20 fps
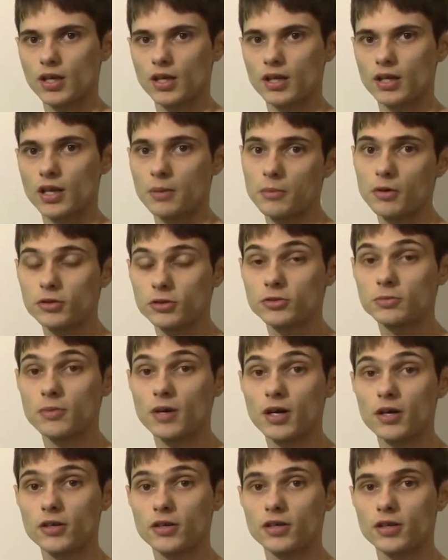Now most
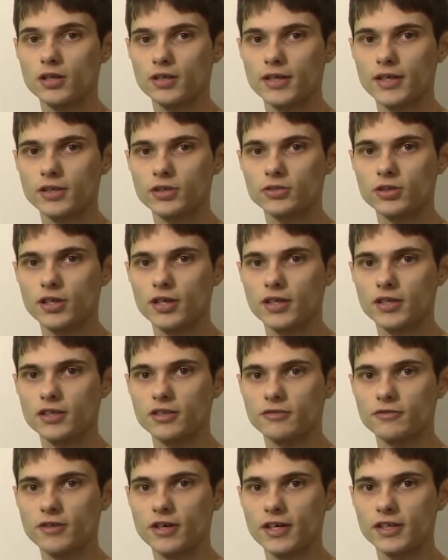modern electronic
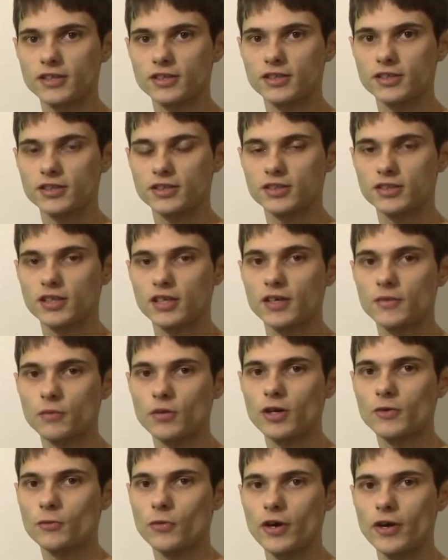devices in
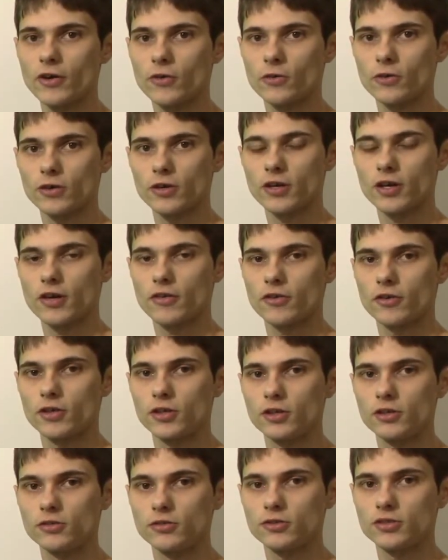one way or another
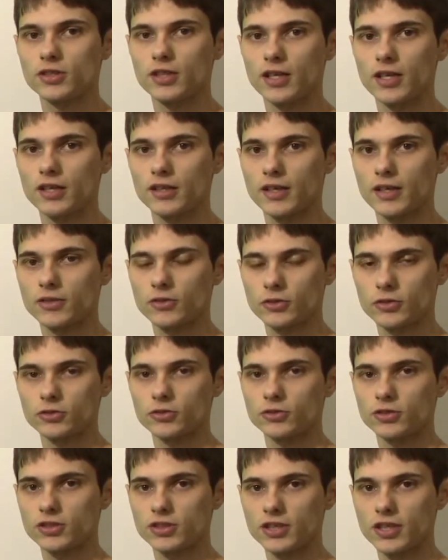use an
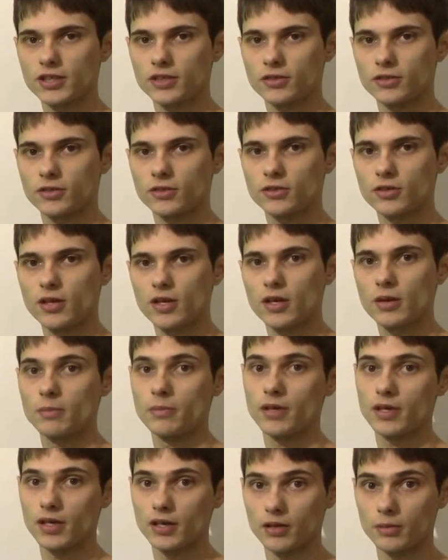electrical signal,
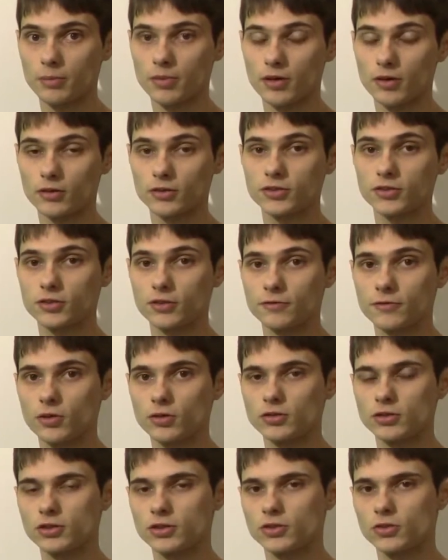be it a pulse, a
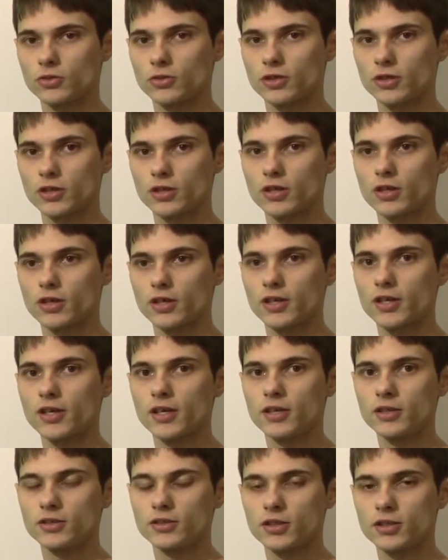voltage, or a
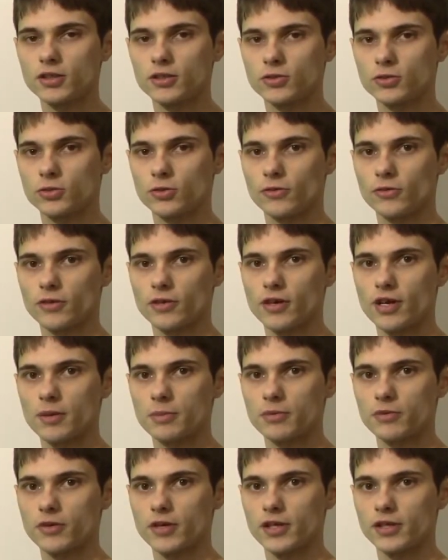current, to control their
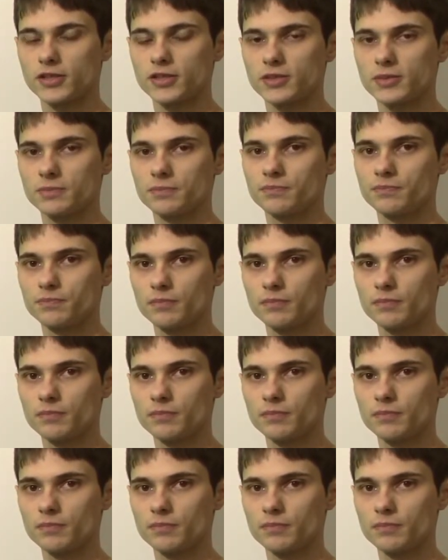operation.